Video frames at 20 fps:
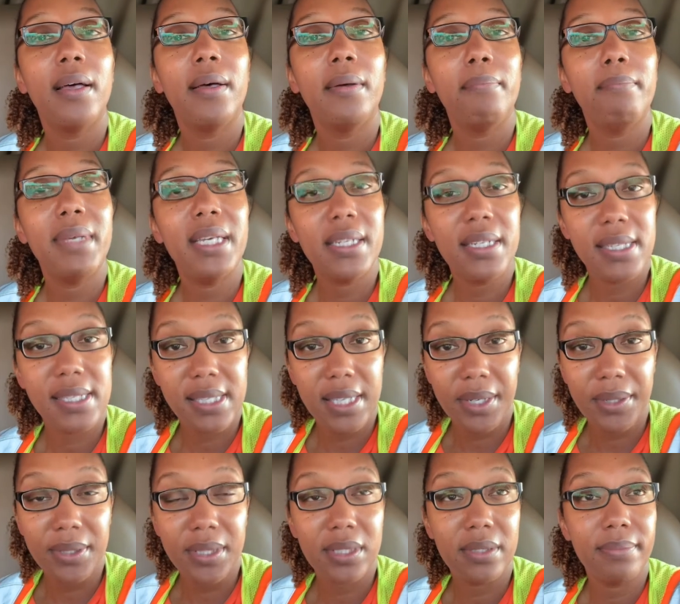
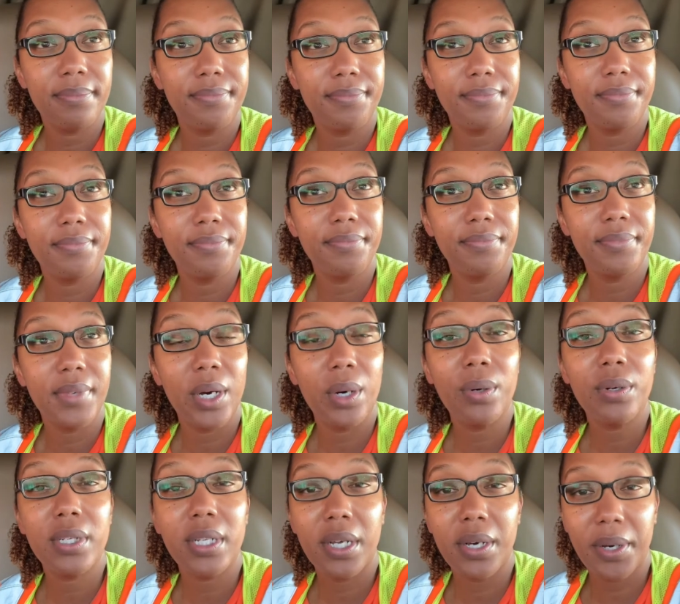Minnesota,
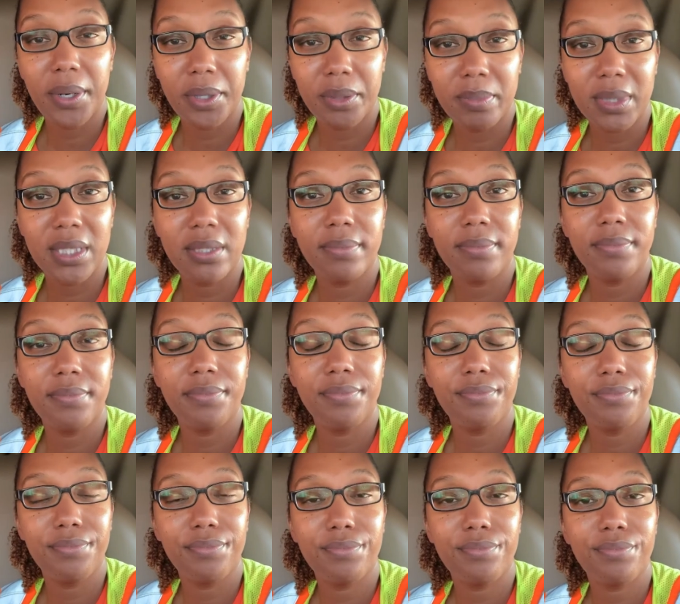Oklahoma,
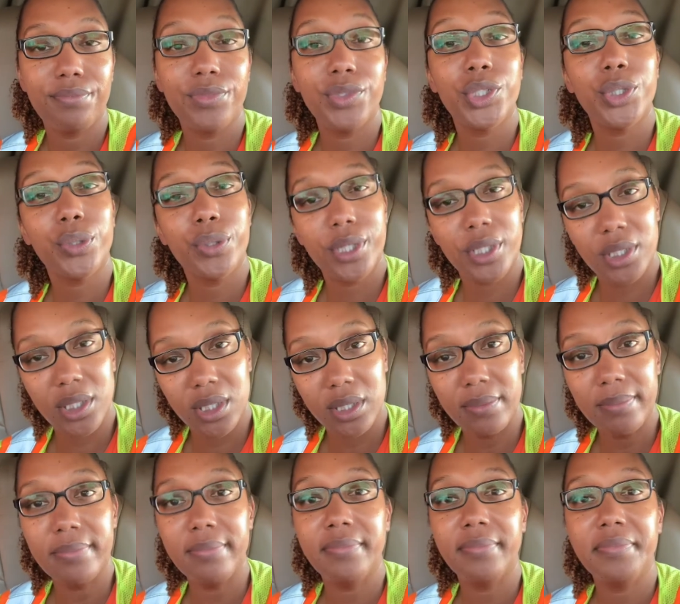Georgia,
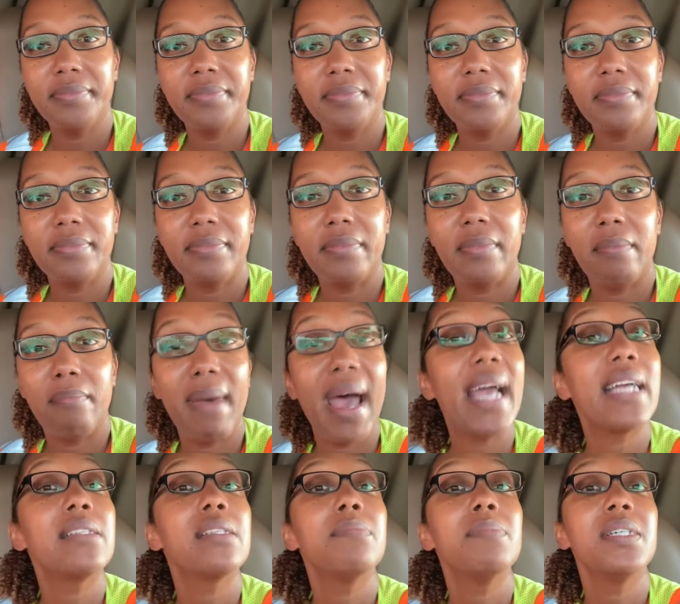
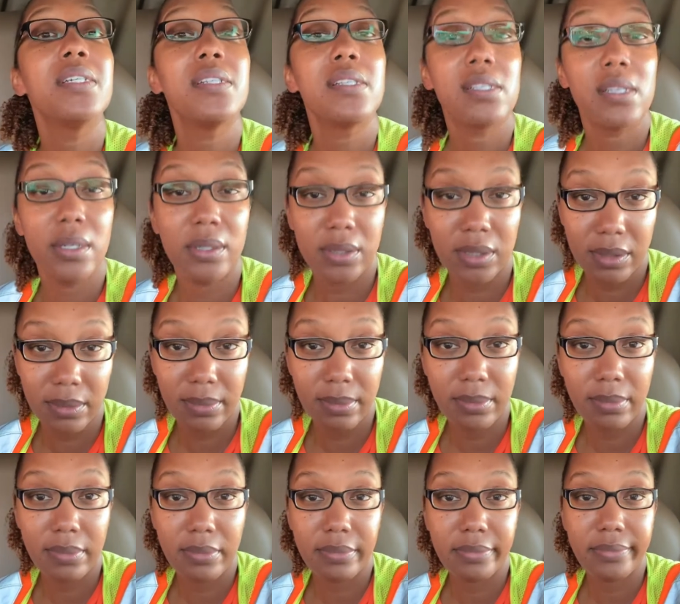back to Minnesota,
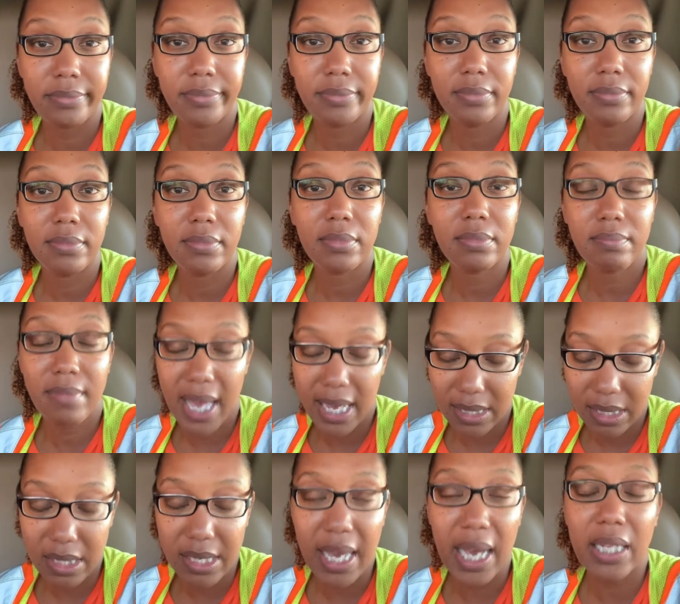back
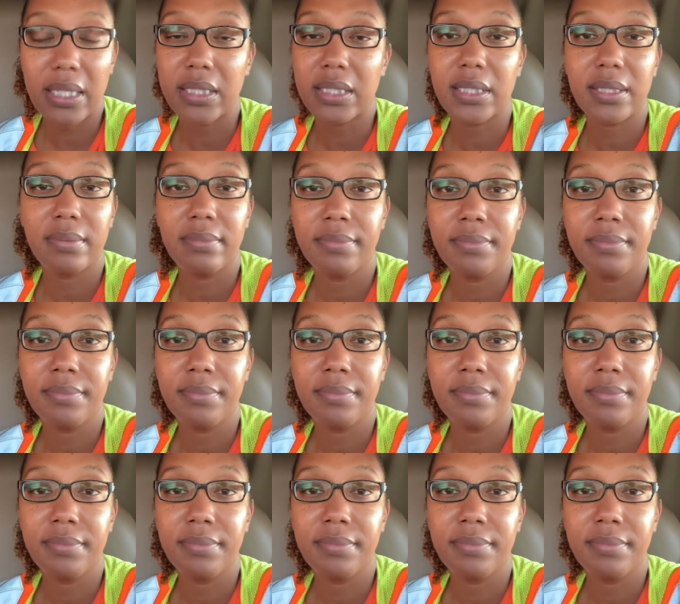to Dallas.